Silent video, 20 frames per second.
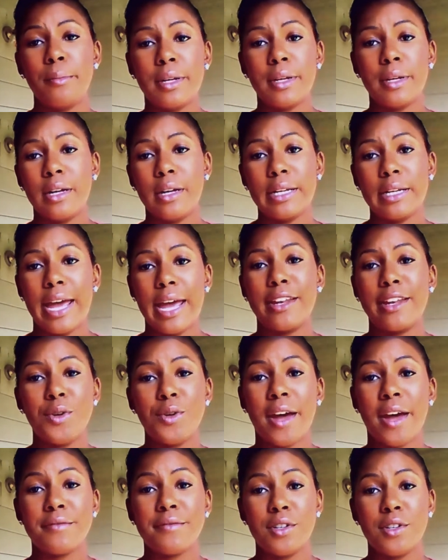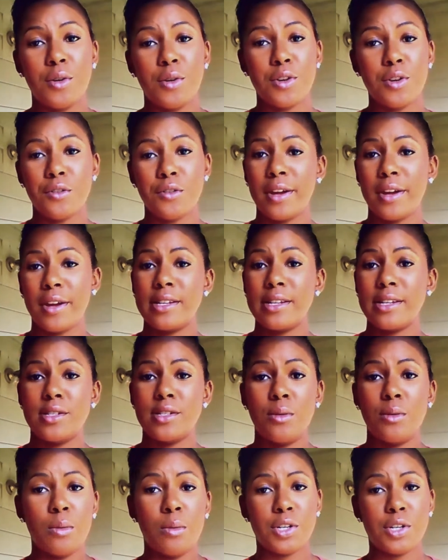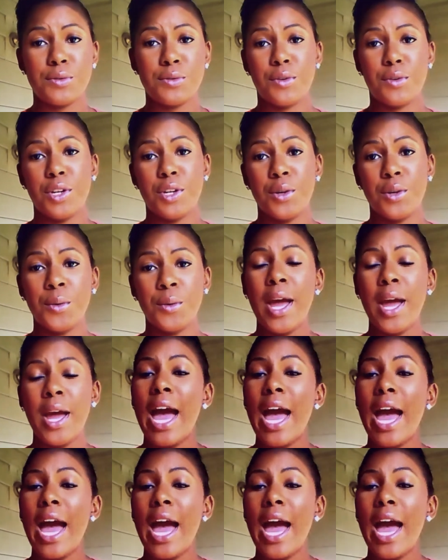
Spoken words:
but again, you have to know your face, know what works for you.